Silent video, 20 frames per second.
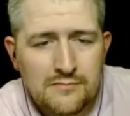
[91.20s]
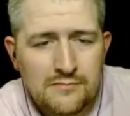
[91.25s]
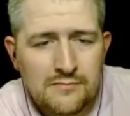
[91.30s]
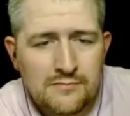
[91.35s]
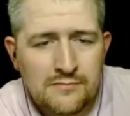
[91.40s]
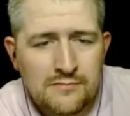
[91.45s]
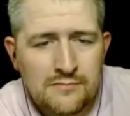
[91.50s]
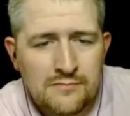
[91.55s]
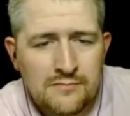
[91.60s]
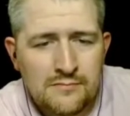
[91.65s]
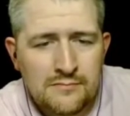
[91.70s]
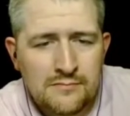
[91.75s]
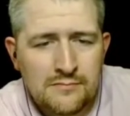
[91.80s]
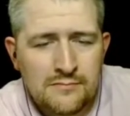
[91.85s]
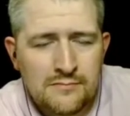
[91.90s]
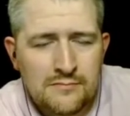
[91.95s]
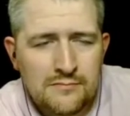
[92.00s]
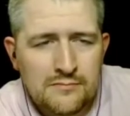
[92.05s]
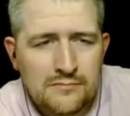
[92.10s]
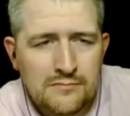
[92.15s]

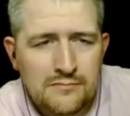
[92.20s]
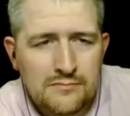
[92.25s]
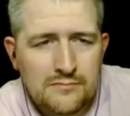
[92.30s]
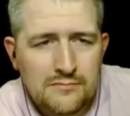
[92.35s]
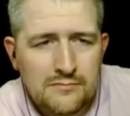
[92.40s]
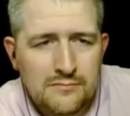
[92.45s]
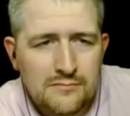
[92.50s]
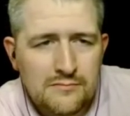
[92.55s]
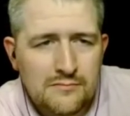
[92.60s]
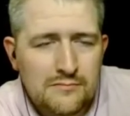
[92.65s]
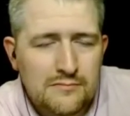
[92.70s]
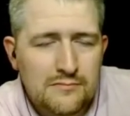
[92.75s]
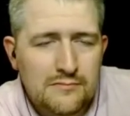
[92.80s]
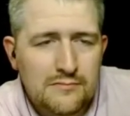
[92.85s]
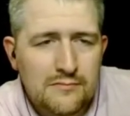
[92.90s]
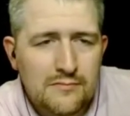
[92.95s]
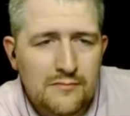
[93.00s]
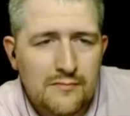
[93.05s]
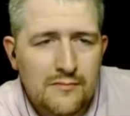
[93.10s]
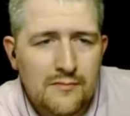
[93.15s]

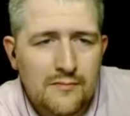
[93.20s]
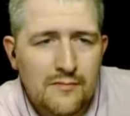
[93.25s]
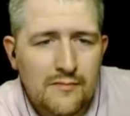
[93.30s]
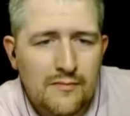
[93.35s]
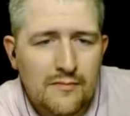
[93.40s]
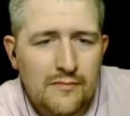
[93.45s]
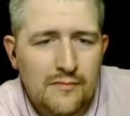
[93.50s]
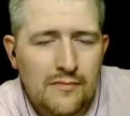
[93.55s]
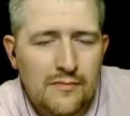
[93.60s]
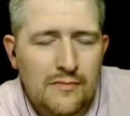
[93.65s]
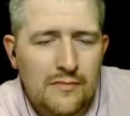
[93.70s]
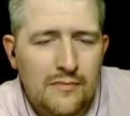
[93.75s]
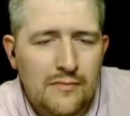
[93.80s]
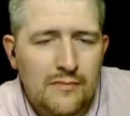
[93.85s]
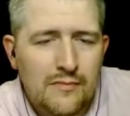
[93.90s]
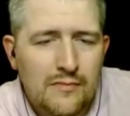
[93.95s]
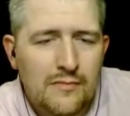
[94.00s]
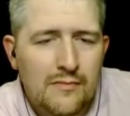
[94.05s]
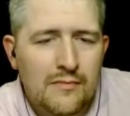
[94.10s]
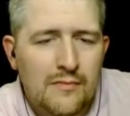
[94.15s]

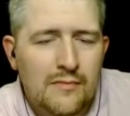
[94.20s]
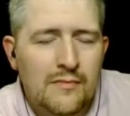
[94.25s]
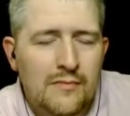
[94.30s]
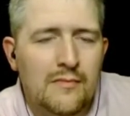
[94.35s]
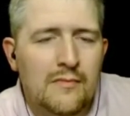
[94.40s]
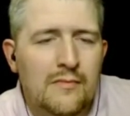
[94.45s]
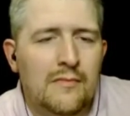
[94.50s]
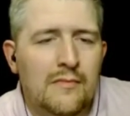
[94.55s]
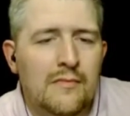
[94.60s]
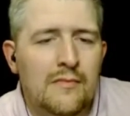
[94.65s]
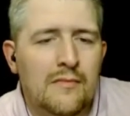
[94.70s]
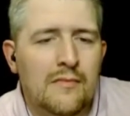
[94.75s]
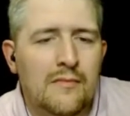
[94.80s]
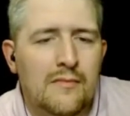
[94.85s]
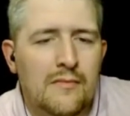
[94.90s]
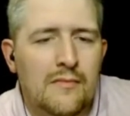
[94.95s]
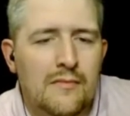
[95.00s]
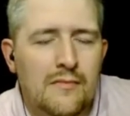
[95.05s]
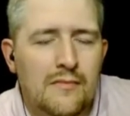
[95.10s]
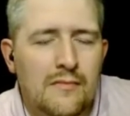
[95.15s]

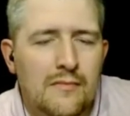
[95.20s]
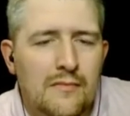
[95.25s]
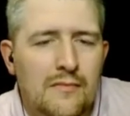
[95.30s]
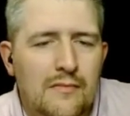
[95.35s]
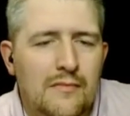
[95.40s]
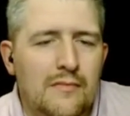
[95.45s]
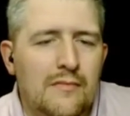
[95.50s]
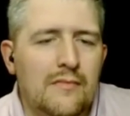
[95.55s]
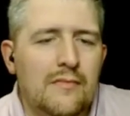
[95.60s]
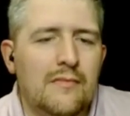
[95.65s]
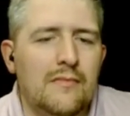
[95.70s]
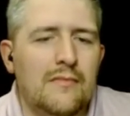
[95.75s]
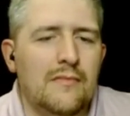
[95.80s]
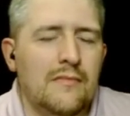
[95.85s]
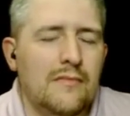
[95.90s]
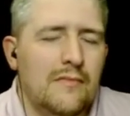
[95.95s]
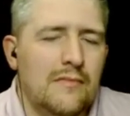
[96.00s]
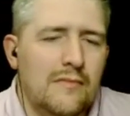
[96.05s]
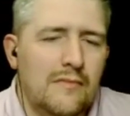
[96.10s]
No words are spoken by the person on screen.